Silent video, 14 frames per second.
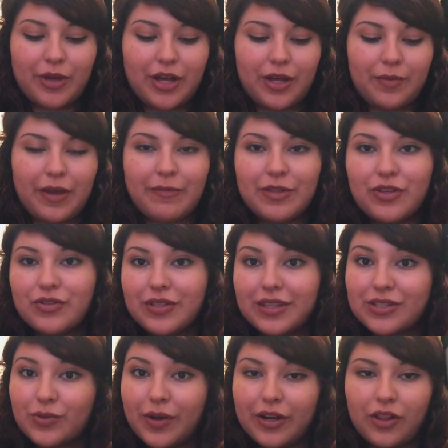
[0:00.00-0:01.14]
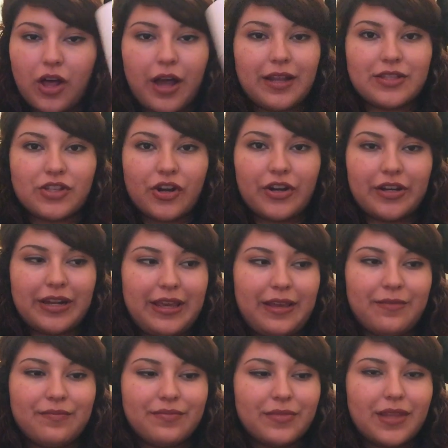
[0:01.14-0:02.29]
I've been using this quite a lot, and it's already
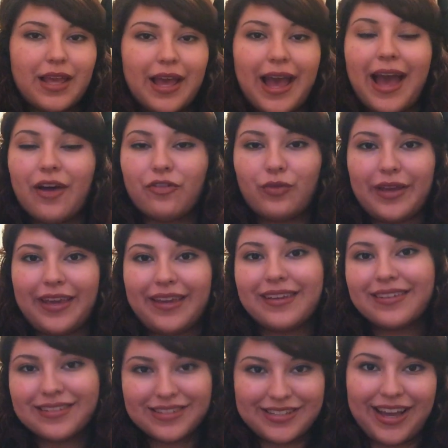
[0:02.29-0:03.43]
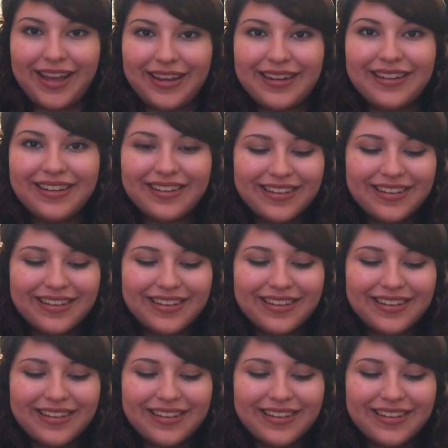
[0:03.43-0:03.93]
halfway done.